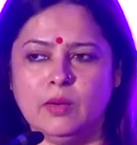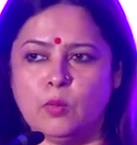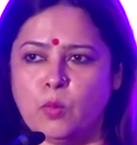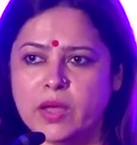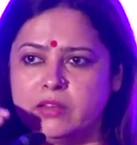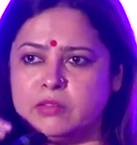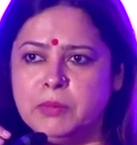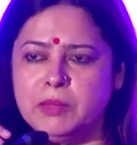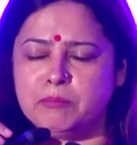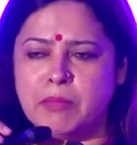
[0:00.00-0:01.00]
one is
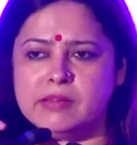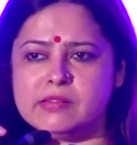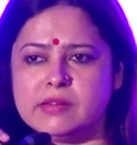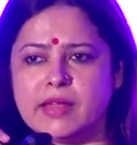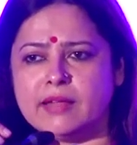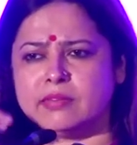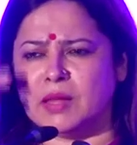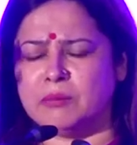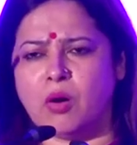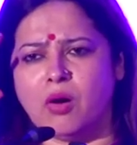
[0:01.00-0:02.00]
being painted as
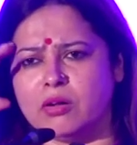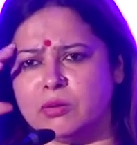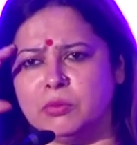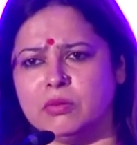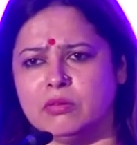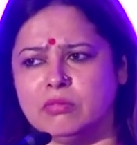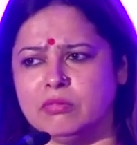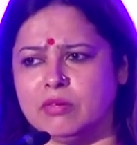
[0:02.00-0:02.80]
some horrible